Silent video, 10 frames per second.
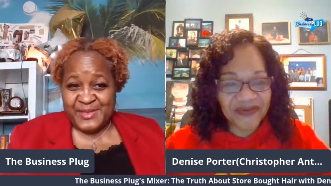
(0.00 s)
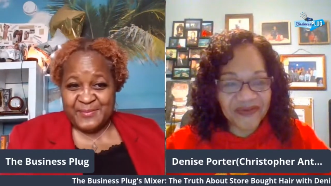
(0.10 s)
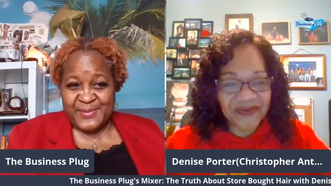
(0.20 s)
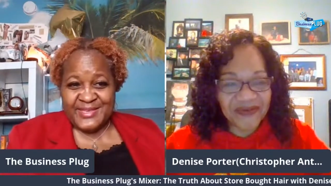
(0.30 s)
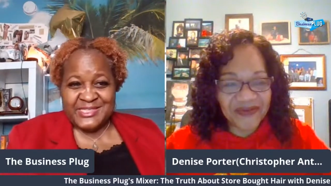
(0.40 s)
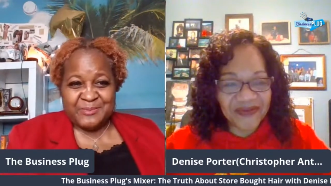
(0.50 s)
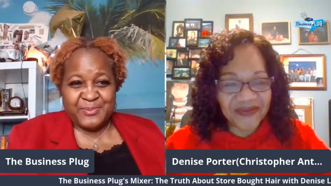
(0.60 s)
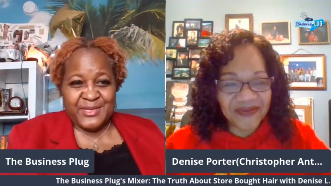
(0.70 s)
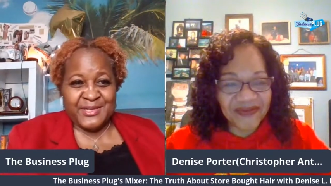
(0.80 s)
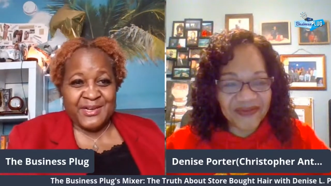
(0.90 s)
Speaker 1: me the business
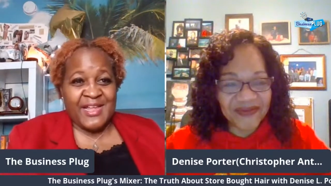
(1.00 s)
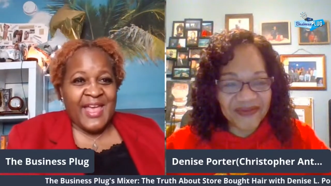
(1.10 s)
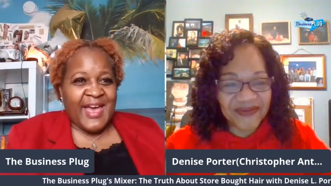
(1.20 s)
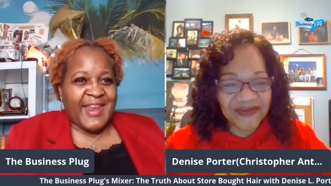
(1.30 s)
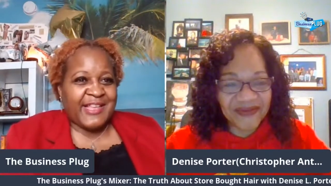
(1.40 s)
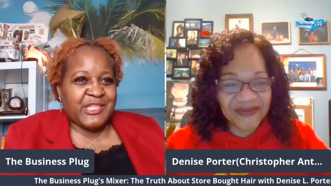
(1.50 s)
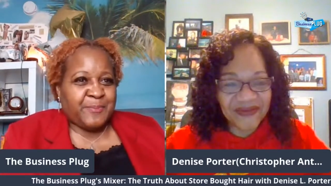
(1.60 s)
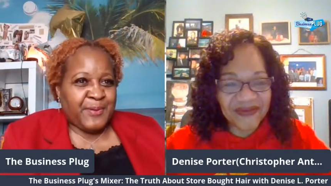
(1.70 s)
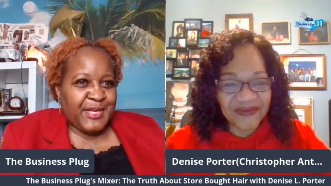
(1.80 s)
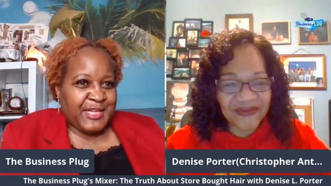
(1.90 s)
plug, and I
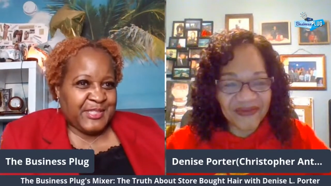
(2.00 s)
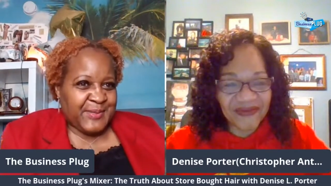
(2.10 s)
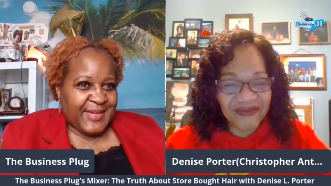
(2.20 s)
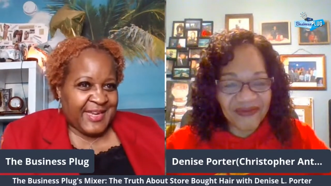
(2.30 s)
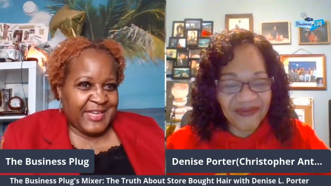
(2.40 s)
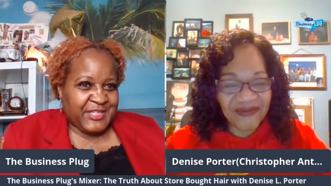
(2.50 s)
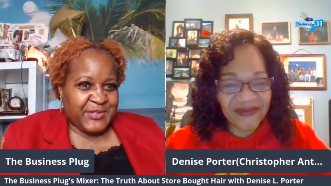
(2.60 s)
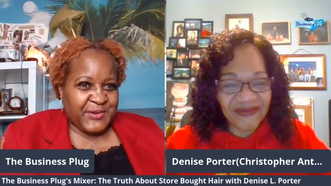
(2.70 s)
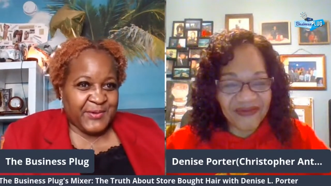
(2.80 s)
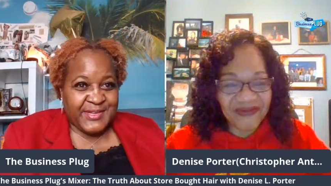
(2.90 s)
just plugged you
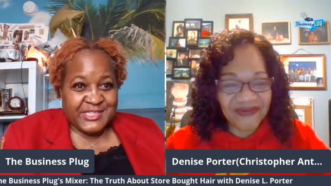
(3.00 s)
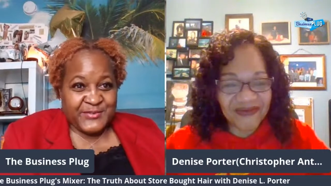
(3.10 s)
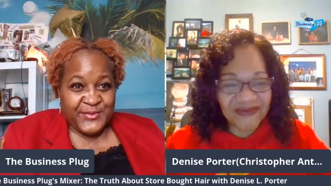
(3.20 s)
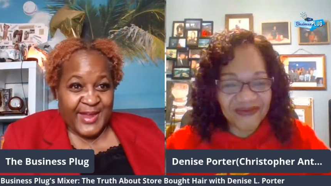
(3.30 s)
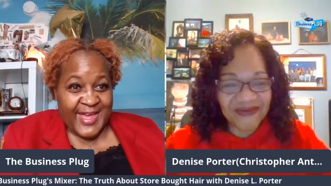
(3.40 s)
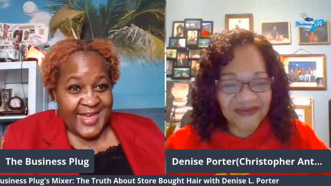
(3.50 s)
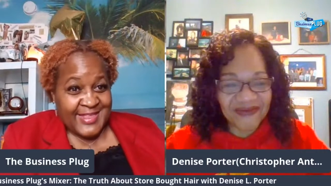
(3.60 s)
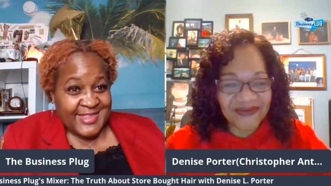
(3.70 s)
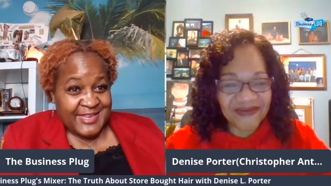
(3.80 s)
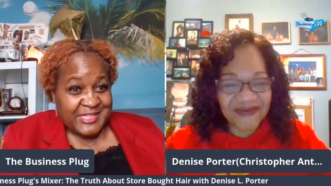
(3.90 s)
into Christopher
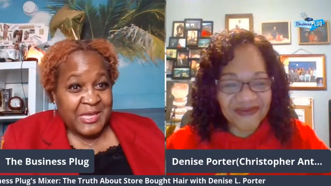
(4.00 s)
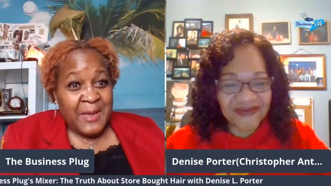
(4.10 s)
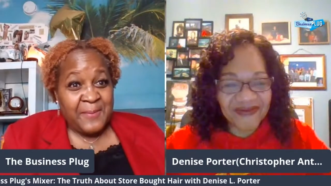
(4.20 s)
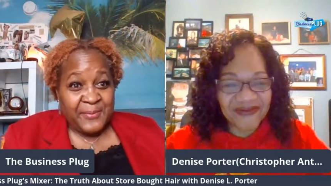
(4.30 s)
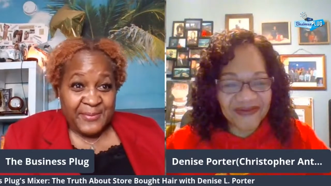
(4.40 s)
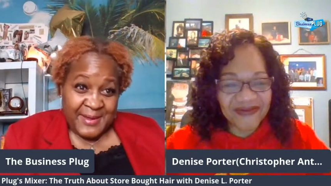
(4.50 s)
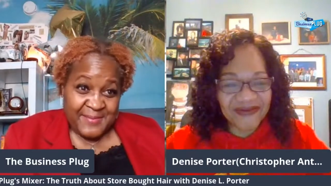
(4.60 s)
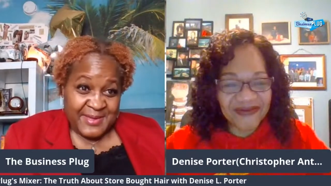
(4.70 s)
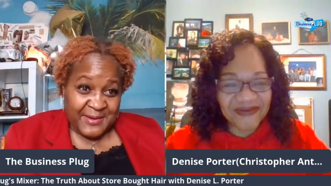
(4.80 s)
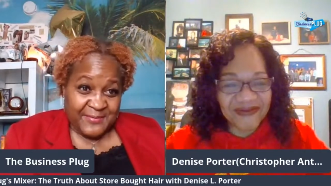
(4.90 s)
Anthony's
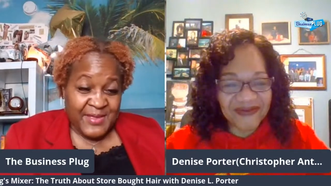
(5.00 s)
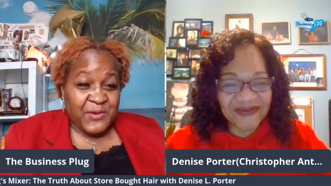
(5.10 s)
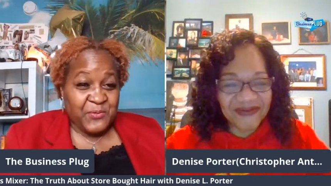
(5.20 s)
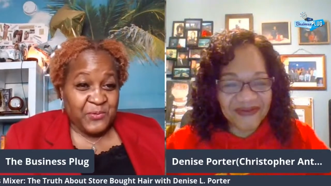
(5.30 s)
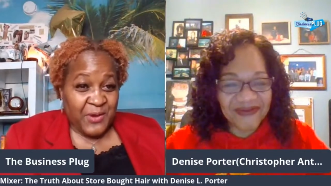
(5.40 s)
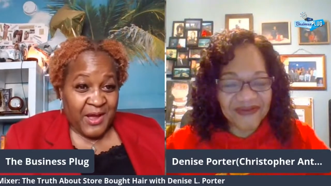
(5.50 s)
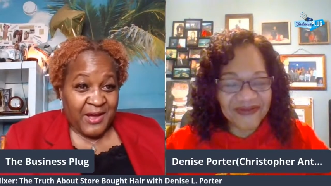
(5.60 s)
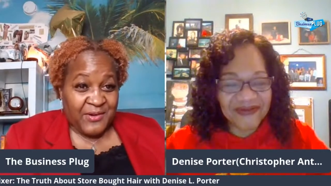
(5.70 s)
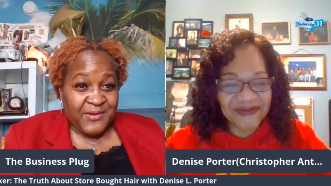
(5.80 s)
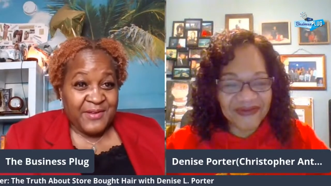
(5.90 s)
Premium
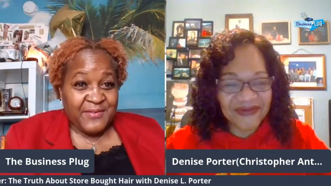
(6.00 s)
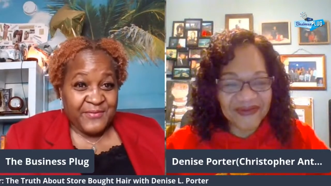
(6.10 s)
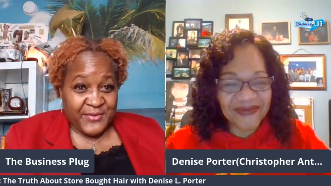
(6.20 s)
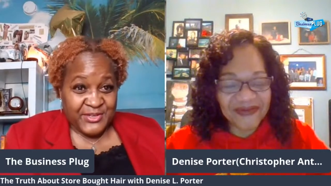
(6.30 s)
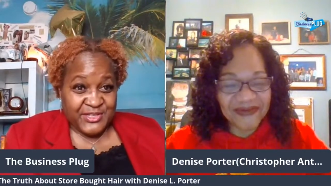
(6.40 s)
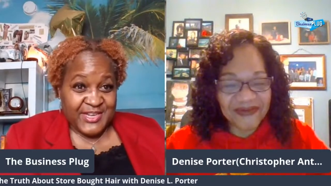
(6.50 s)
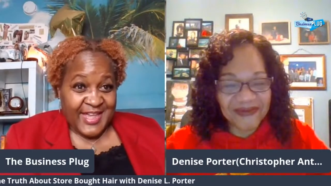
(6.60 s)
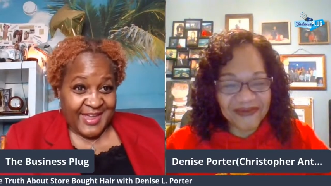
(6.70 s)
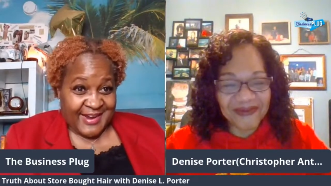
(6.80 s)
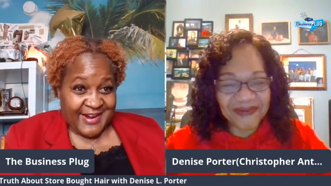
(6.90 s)
Raw Virgin
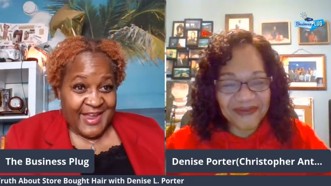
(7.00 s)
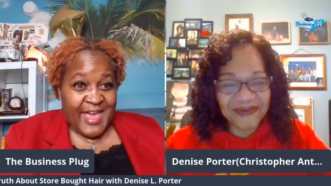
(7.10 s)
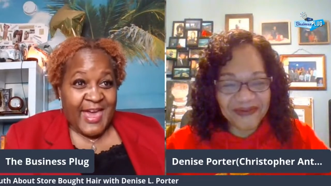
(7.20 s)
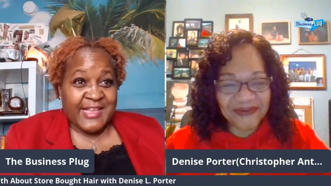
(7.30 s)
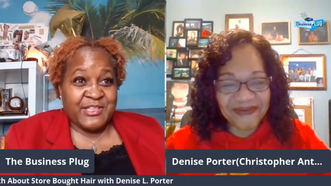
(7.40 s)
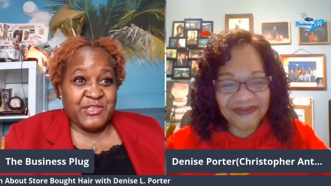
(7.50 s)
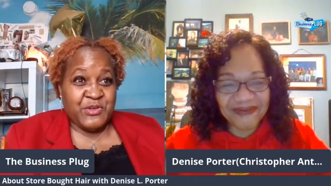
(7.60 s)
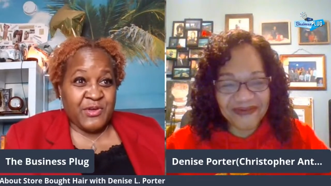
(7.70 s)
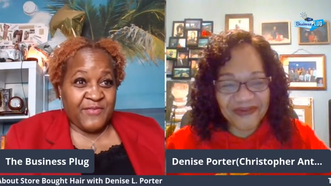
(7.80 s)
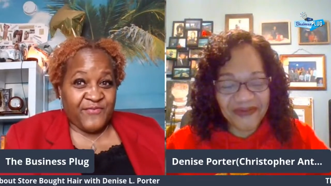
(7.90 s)
Hair. And
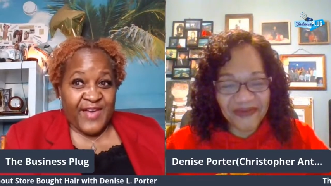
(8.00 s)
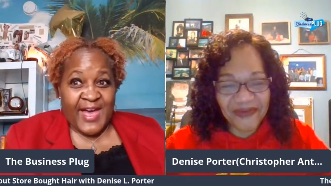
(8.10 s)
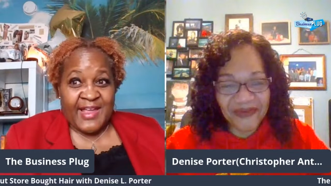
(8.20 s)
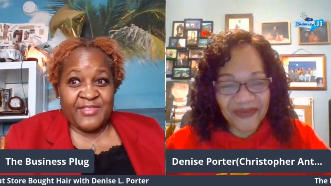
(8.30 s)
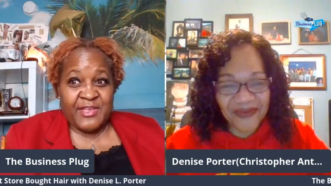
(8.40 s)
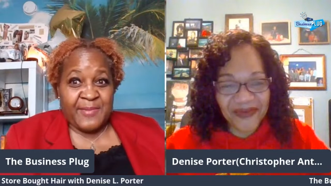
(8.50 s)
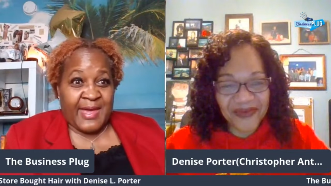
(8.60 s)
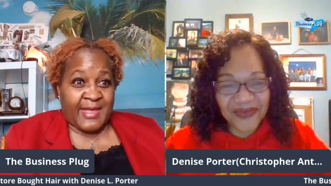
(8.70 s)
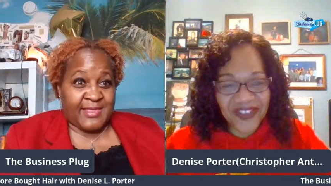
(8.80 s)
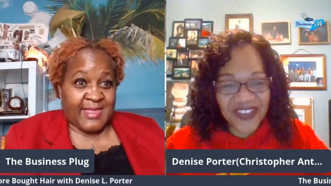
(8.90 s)
you can find them
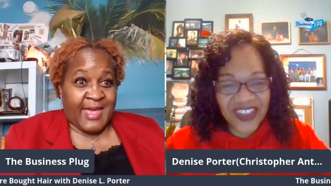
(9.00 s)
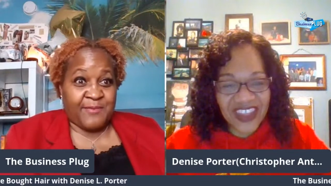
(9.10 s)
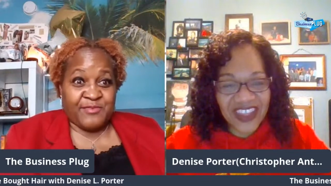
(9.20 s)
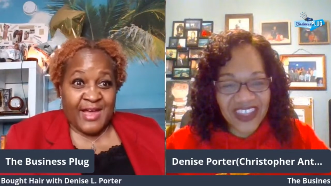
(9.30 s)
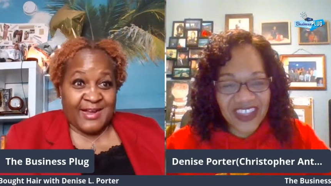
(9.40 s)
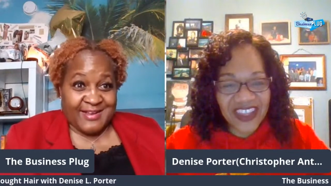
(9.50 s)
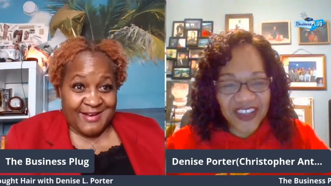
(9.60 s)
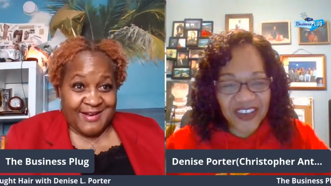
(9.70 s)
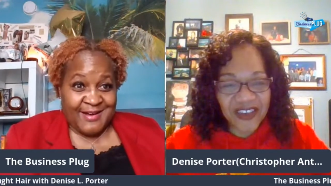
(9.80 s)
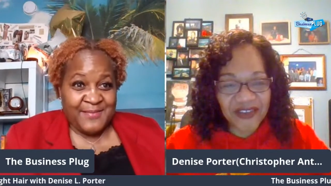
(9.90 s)
at
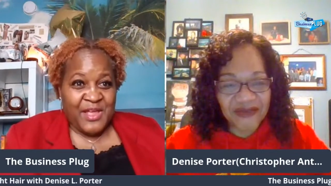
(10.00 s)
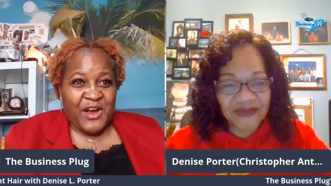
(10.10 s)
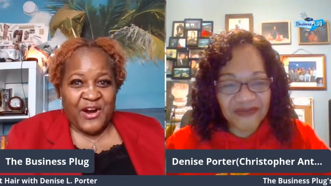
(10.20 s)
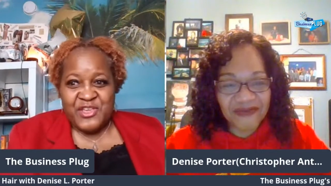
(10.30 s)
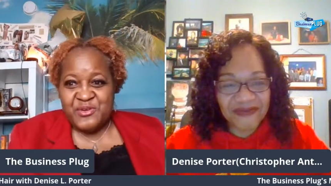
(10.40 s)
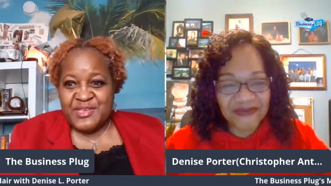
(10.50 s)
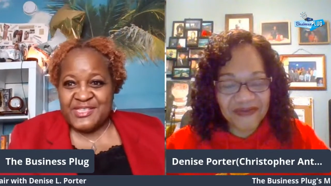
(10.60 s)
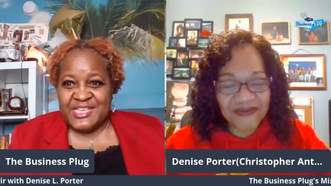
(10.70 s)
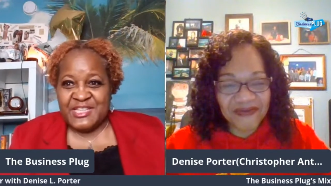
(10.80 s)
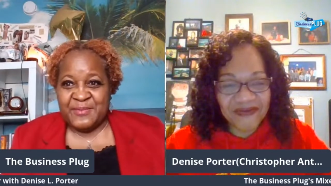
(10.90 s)
that.com, or you
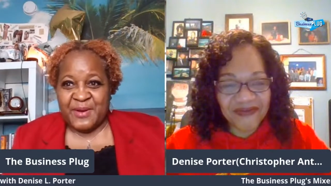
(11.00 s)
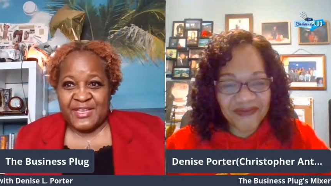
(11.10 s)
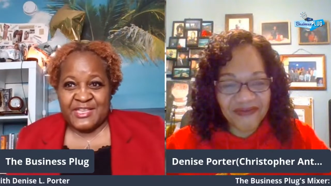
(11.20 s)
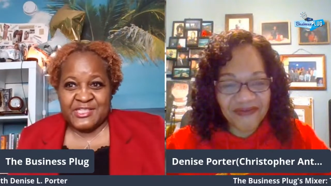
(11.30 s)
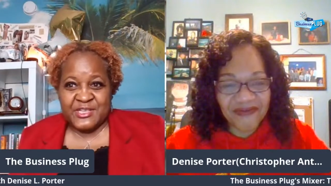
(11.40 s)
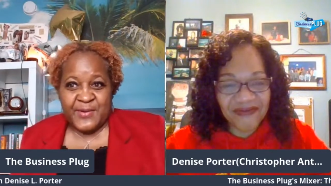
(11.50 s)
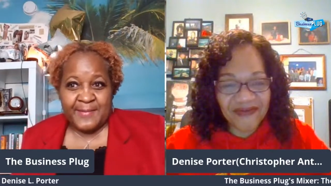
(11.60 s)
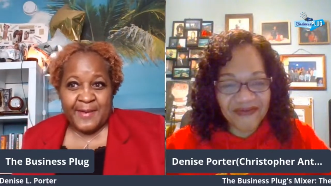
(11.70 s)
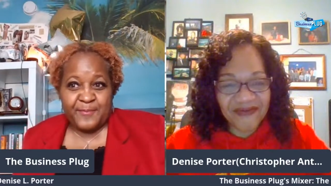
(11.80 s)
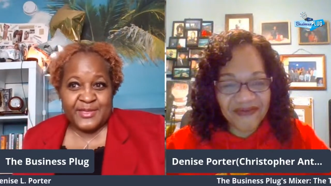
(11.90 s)
can see them on
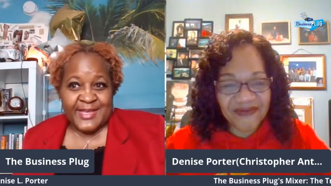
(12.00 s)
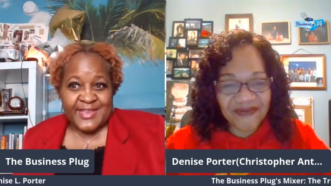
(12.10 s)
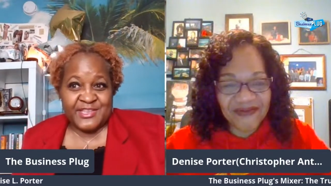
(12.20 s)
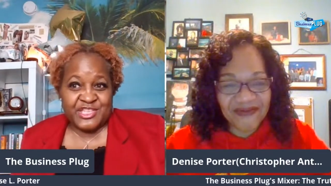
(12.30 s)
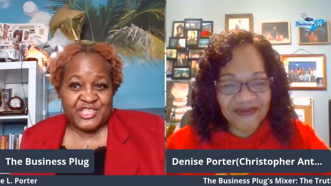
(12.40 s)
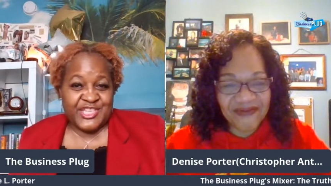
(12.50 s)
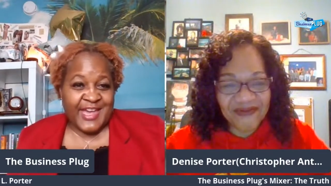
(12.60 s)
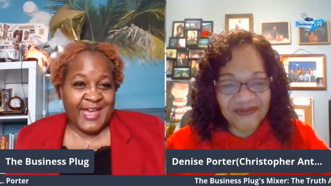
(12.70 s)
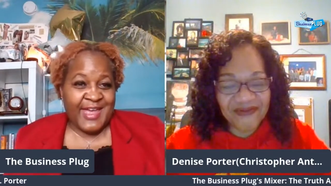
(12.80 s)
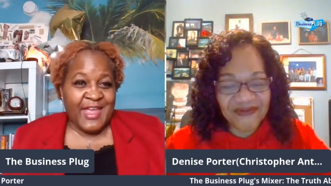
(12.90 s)
Instagram. I put that in the
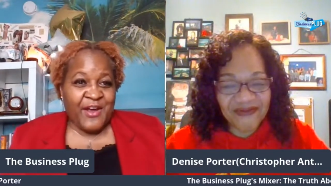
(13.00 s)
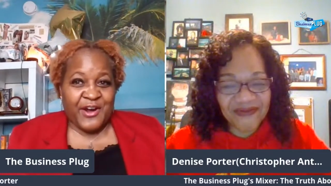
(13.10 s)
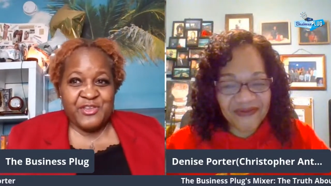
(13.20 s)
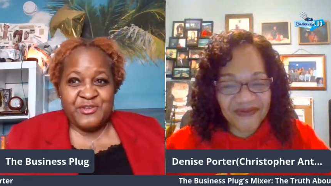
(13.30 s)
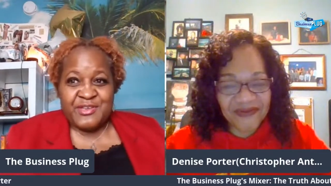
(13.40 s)
chat. Or